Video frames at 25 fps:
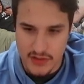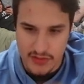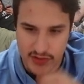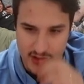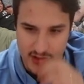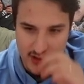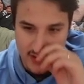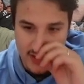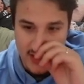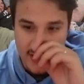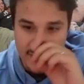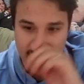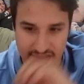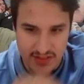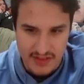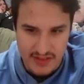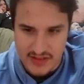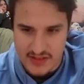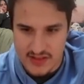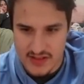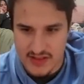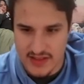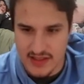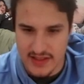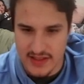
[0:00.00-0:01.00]
your
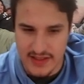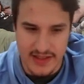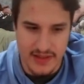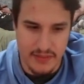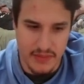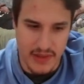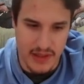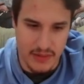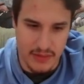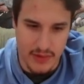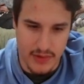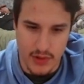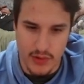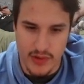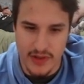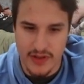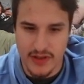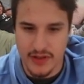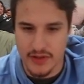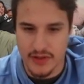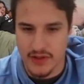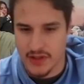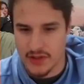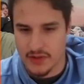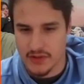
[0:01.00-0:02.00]
levels, and that might require
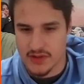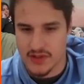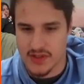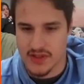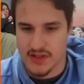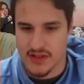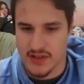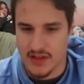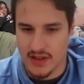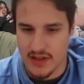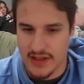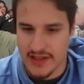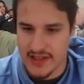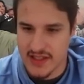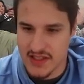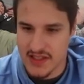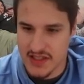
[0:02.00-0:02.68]
you to use less than